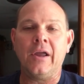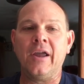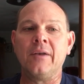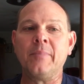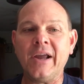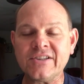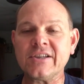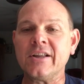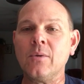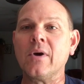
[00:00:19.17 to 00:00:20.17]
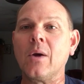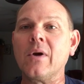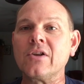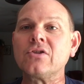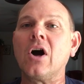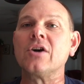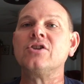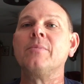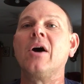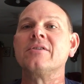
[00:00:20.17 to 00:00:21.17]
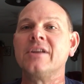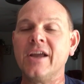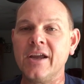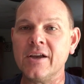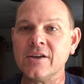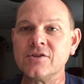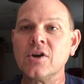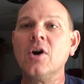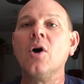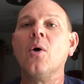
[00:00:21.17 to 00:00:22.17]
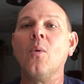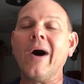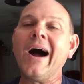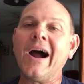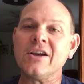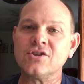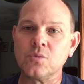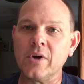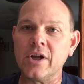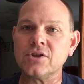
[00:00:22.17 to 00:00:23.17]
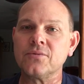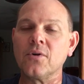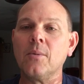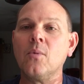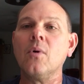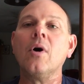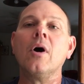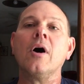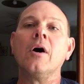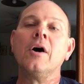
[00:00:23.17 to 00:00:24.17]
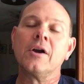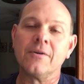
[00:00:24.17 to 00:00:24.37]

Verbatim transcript: And basically what I want to talk to you about today is why I switched from uh,